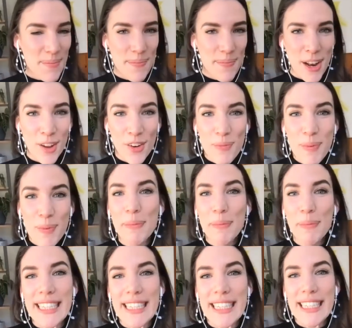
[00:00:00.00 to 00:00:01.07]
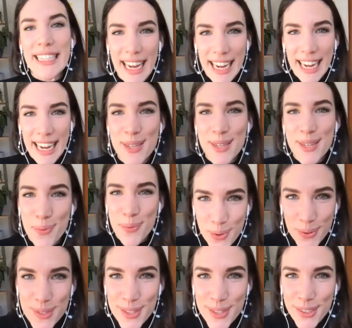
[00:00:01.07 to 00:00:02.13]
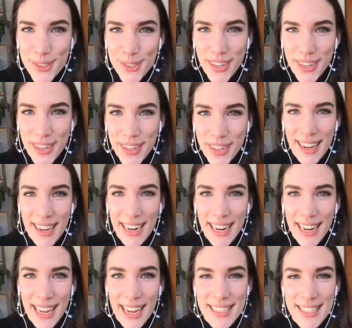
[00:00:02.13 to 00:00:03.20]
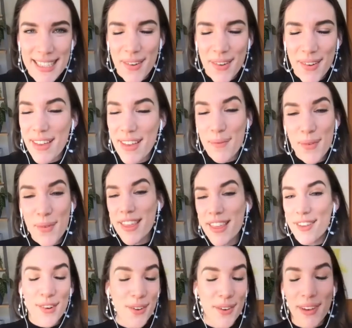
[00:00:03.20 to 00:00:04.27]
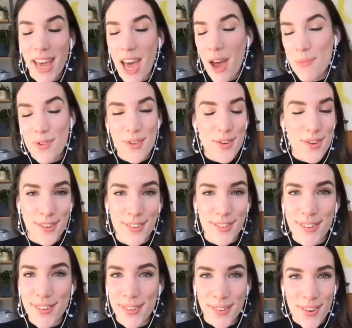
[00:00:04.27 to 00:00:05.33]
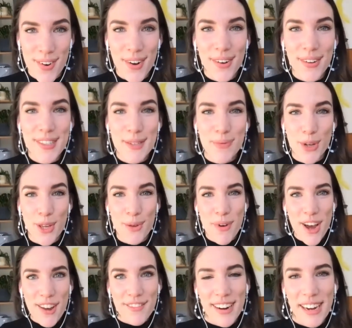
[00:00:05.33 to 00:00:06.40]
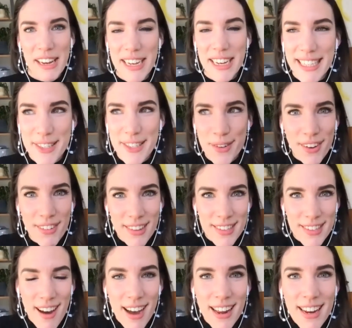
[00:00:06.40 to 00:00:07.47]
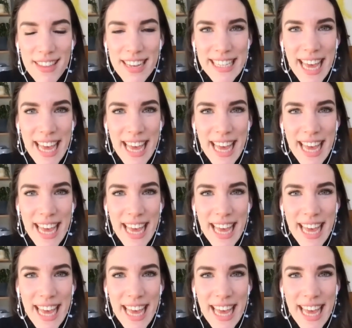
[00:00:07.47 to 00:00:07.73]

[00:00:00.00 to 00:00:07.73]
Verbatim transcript: a lot of people actually lean towards the screen slightly. So whether you've got your camera on or not, what you might have realized is there's kind of this